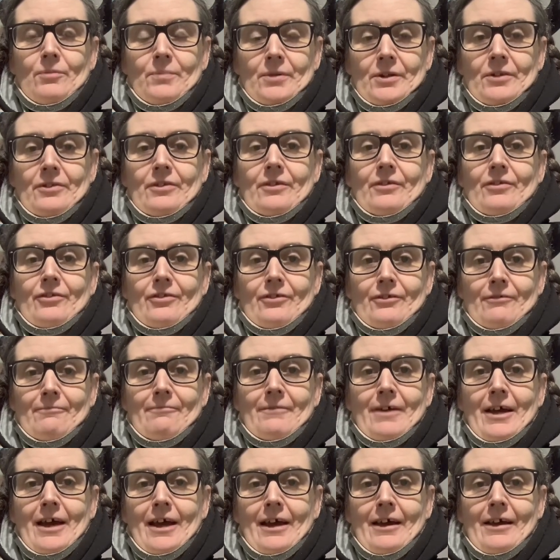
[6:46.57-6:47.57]
beat this,
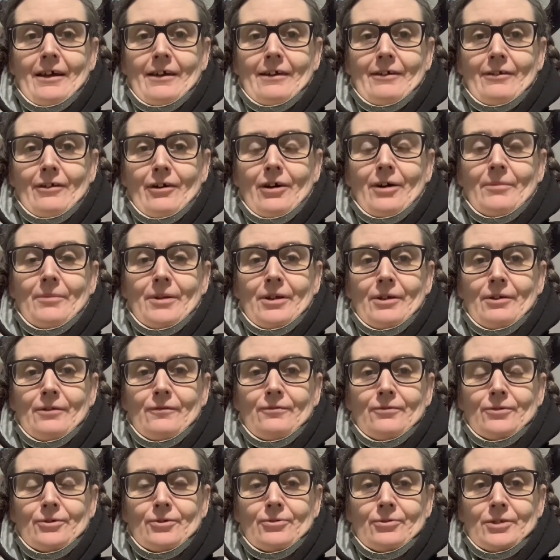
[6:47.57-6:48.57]
and I'm
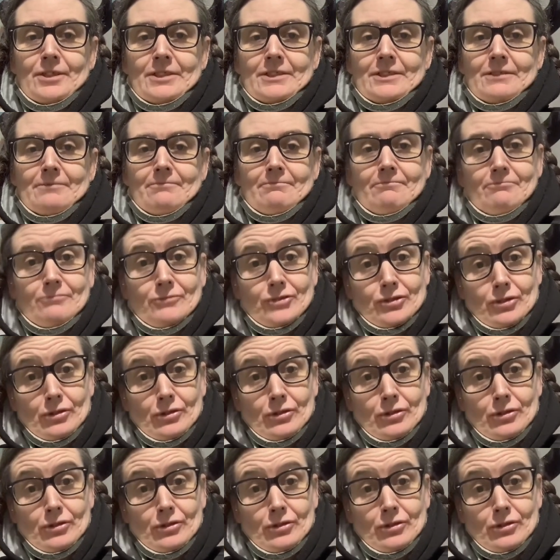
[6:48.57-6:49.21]
here for a reason.